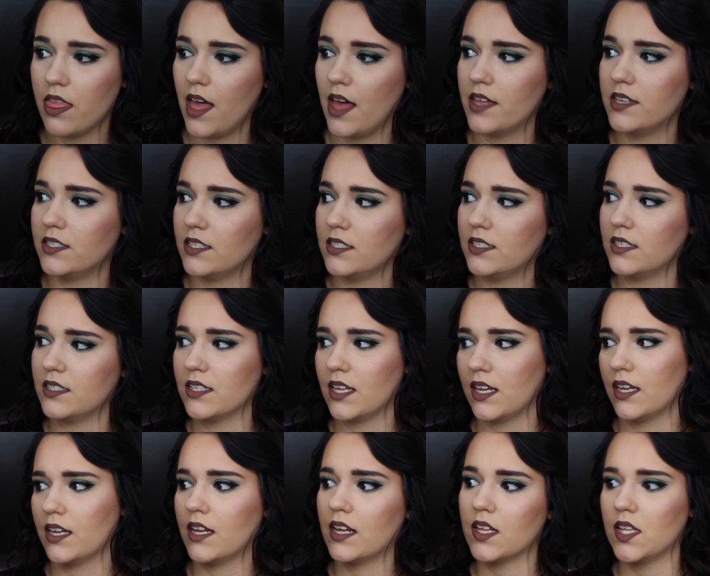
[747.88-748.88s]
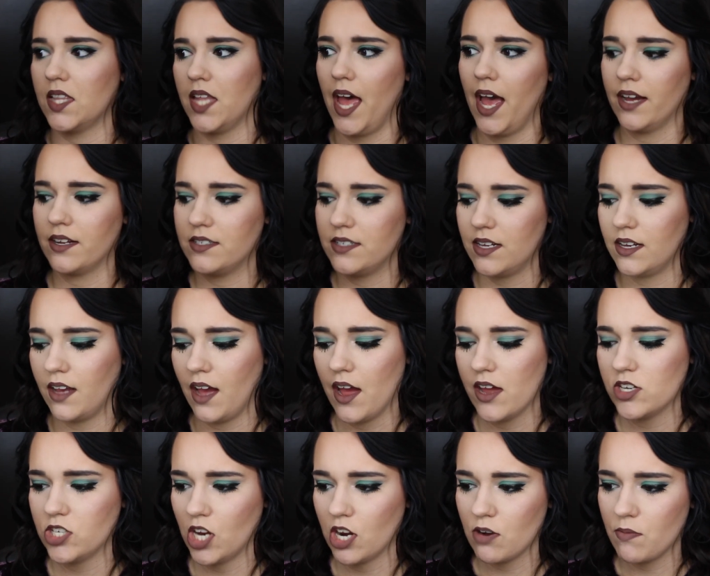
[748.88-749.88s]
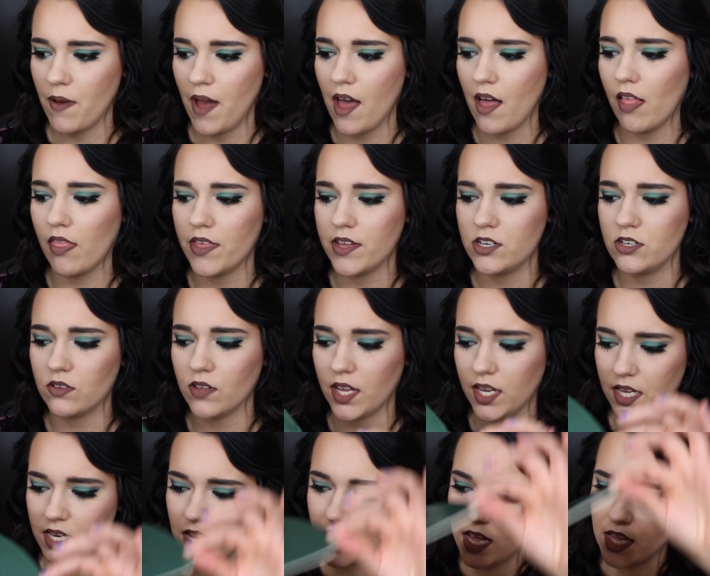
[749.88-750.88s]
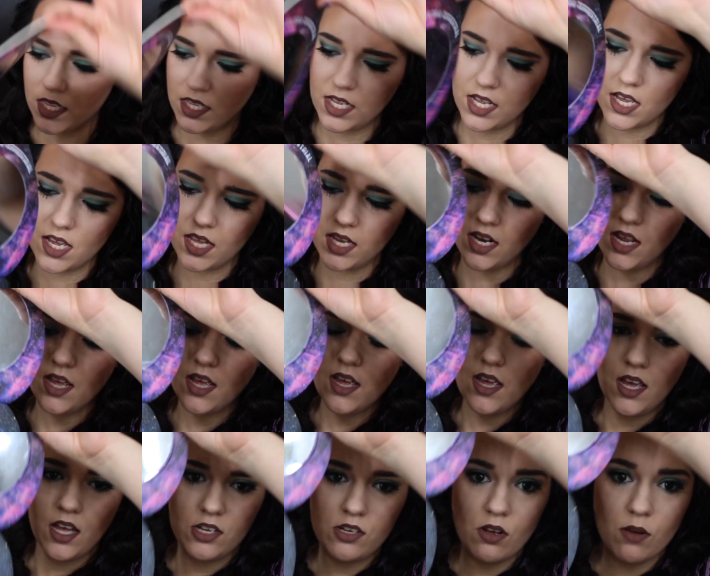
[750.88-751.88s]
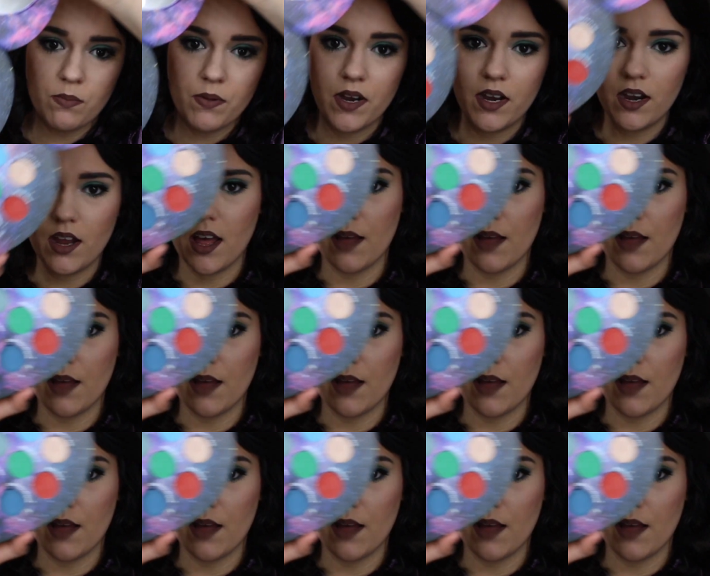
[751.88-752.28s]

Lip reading: that since it's like a galactic eyeshadow palette, they do like an alien, and you open it